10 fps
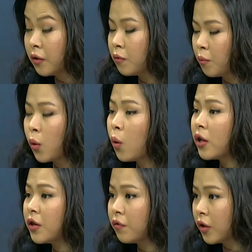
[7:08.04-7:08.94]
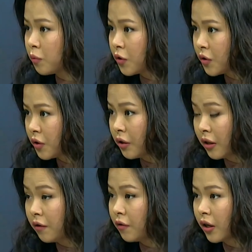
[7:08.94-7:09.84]
the Mongolian developers
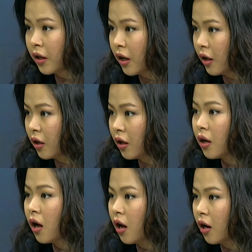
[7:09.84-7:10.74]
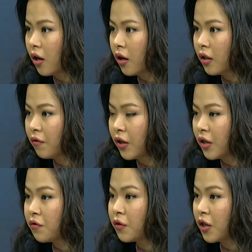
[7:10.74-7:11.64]
living in
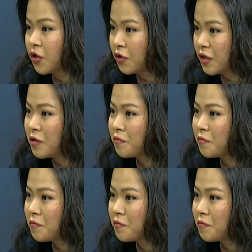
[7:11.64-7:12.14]
different countries.